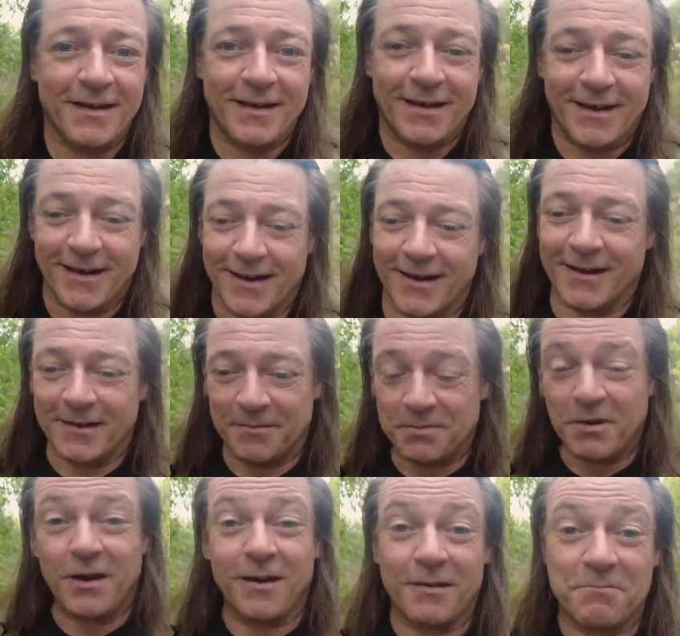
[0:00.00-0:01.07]

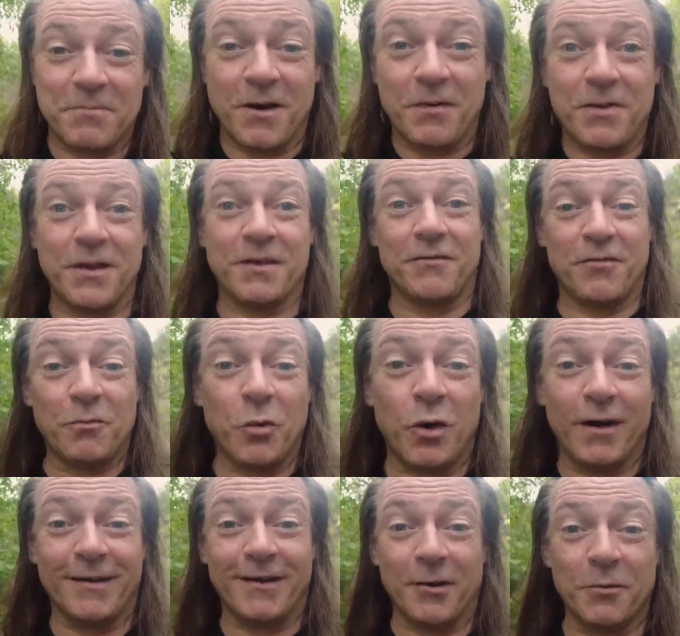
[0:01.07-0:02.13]
I think from what
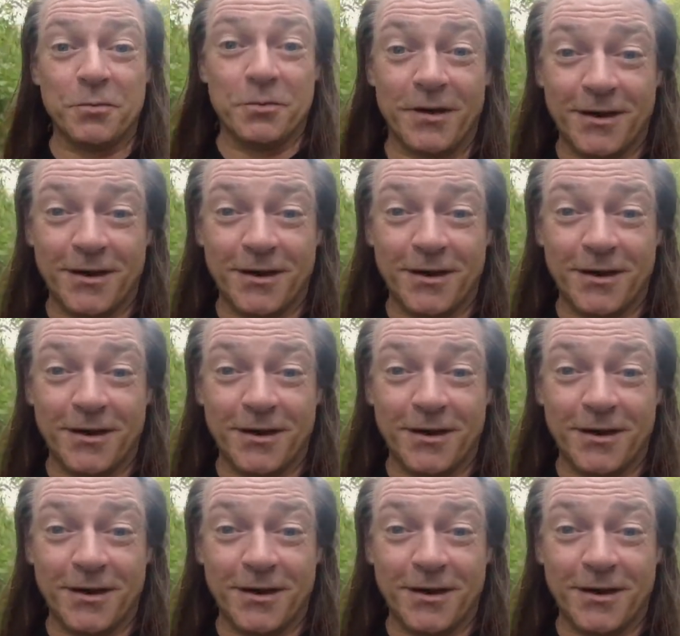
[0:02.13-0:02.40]
I know,